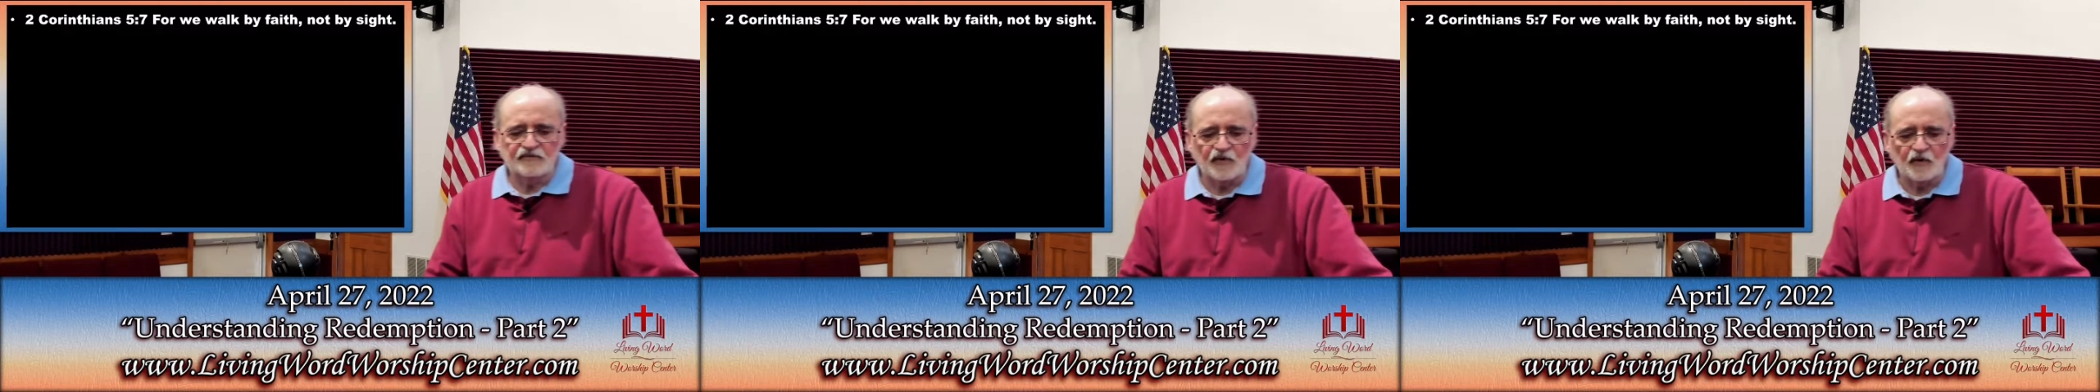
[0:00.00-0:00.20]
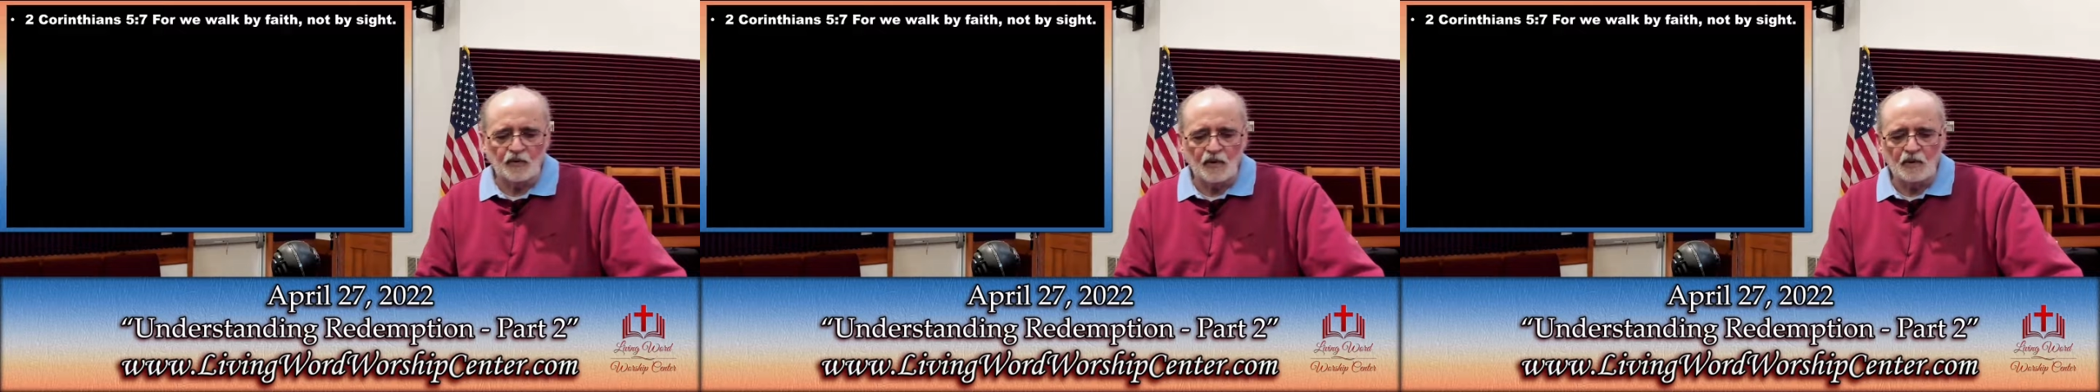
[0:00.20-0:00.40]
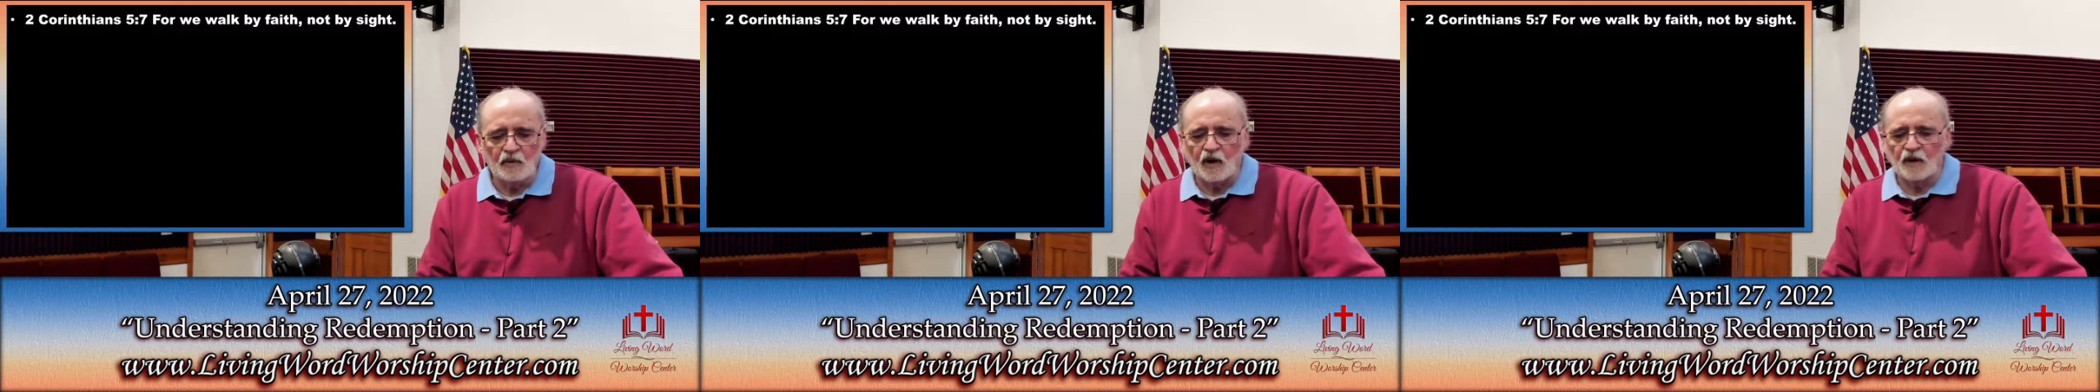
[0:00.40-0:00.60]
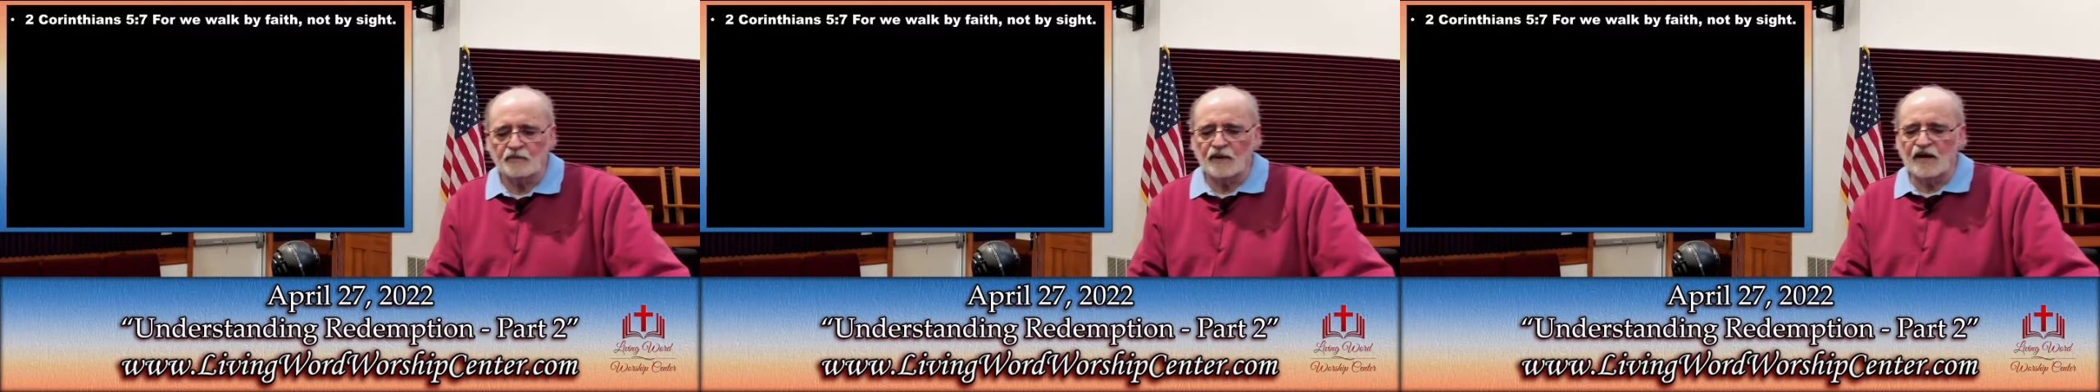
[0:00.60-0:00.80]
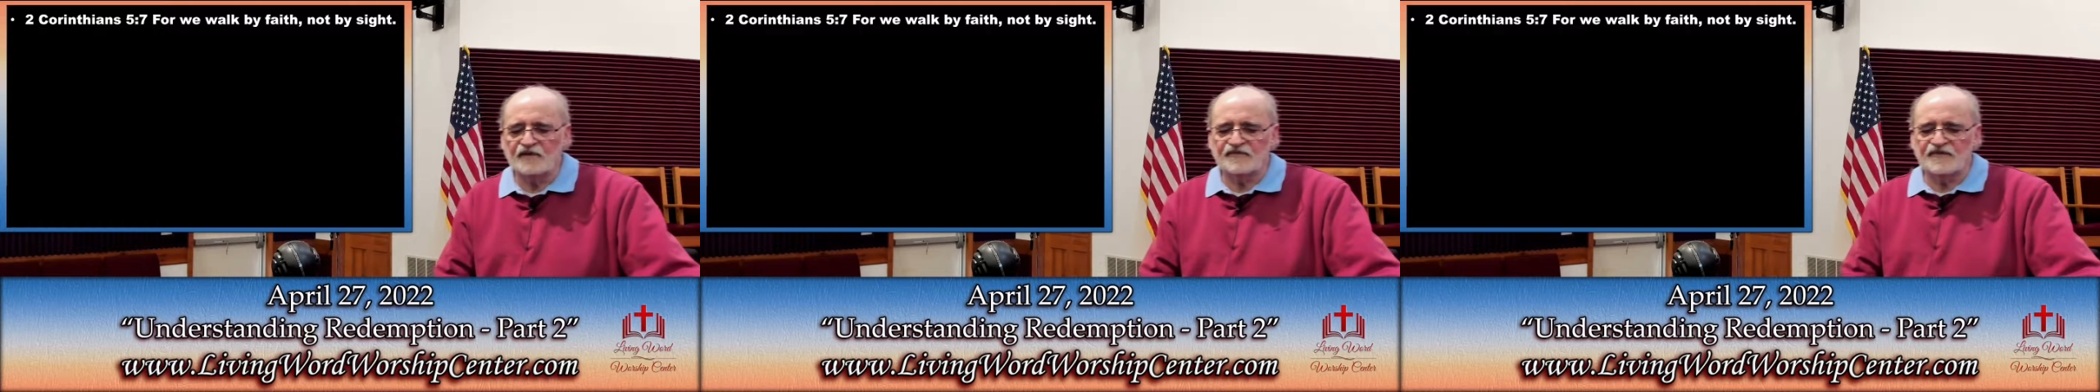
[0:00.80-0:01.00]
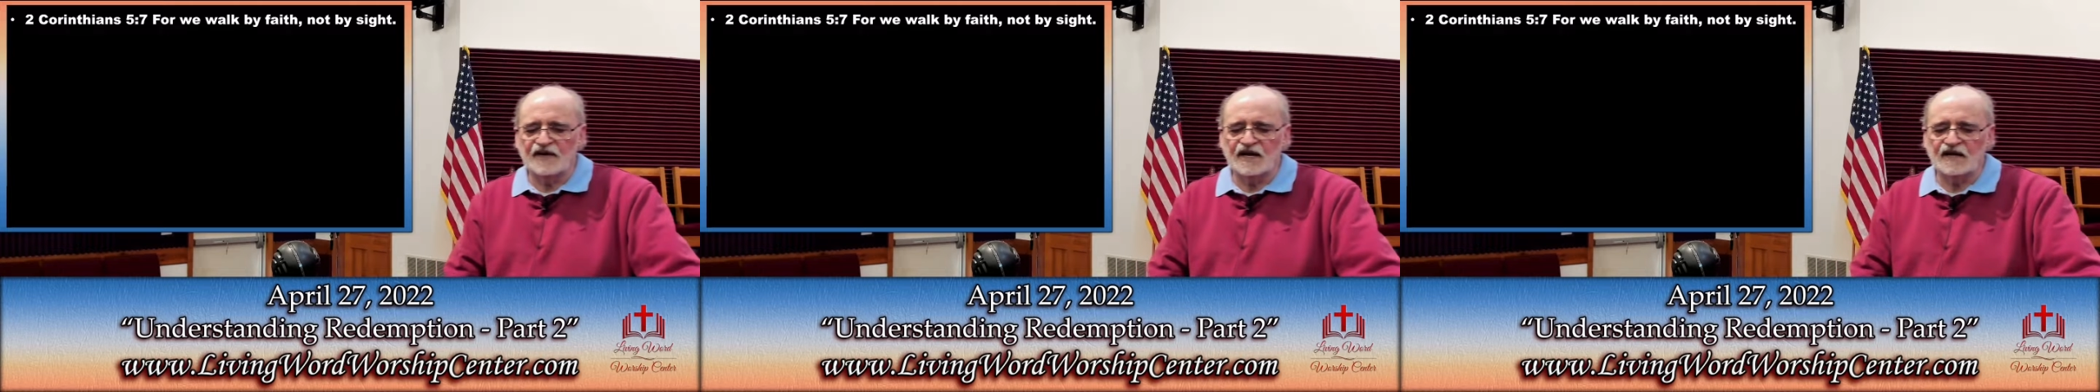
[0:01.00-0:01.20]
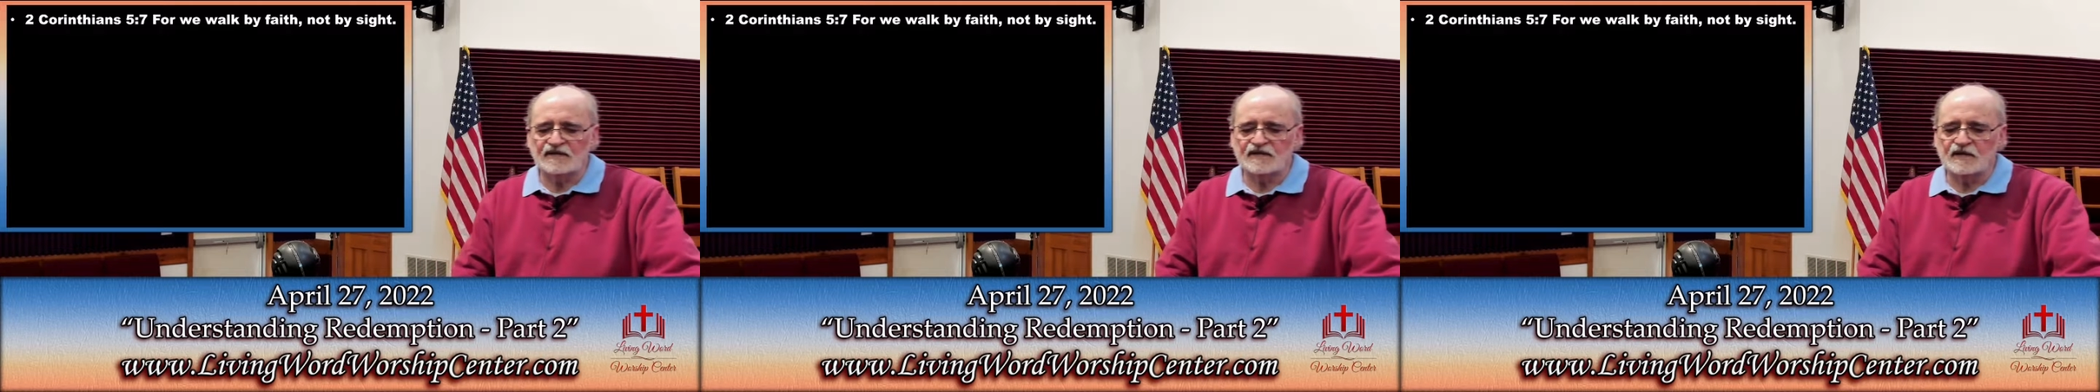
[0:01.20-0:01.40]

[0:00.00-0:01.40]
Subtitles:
for we walk by faith,